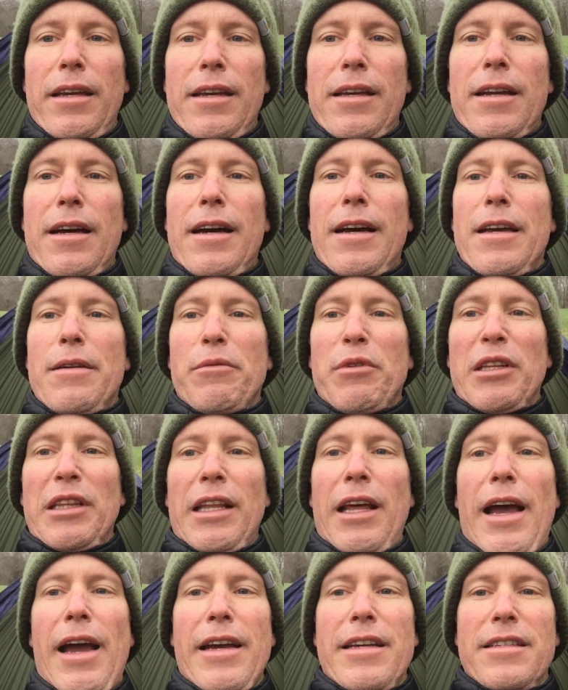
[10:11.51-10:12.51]
and I am
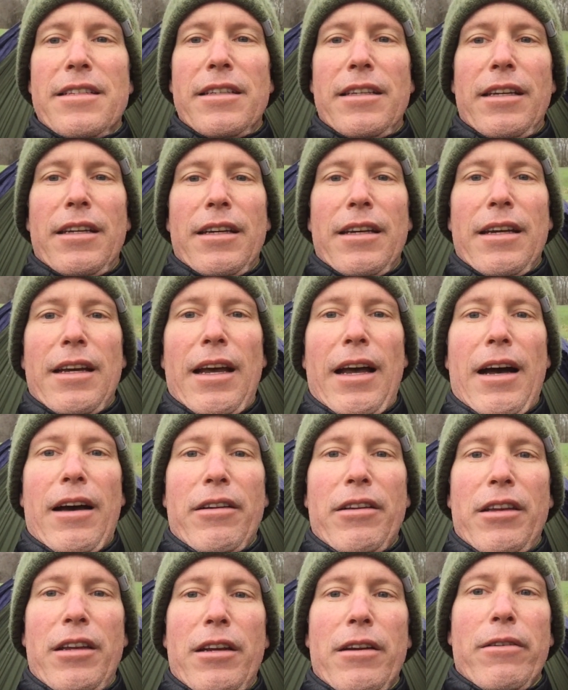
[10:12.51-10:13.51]
relaxing
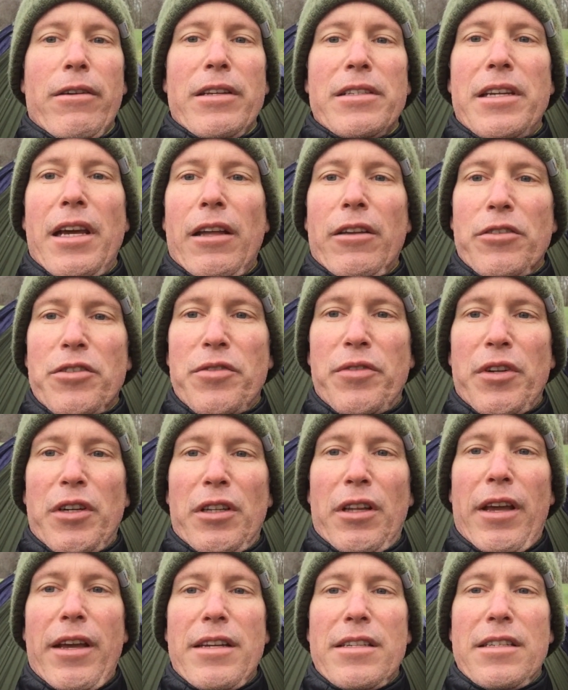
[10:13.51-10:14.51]
out here at Taylorsville
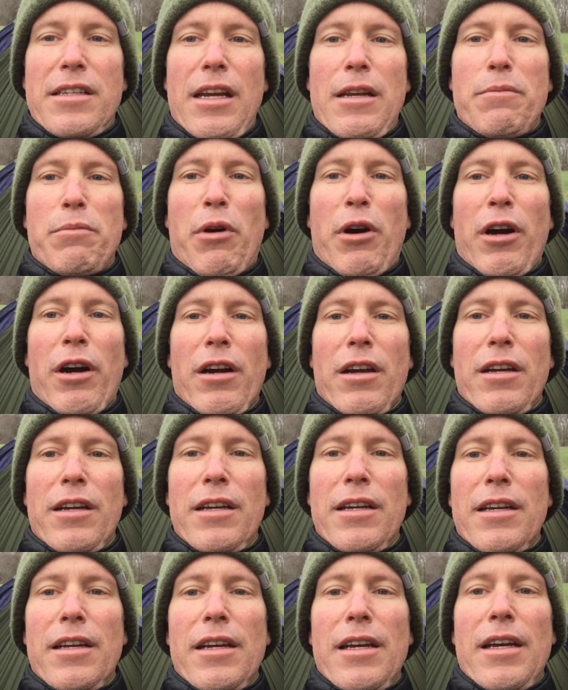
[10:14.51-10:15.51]
Lake State Park.
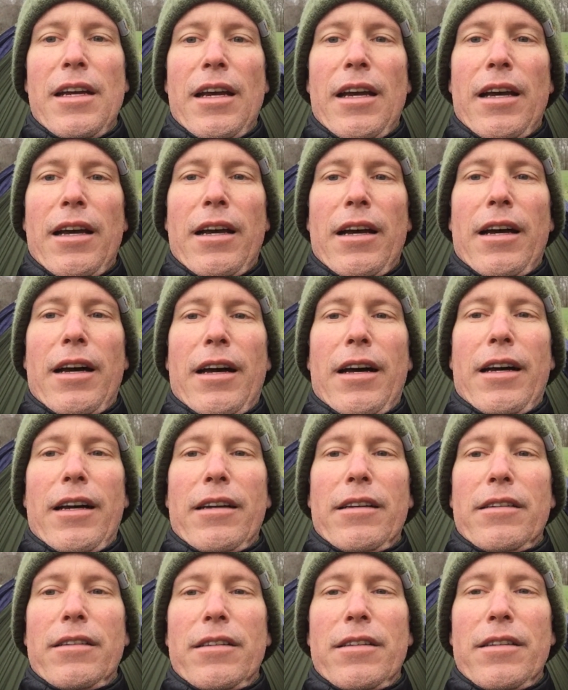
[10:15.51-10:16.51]
Like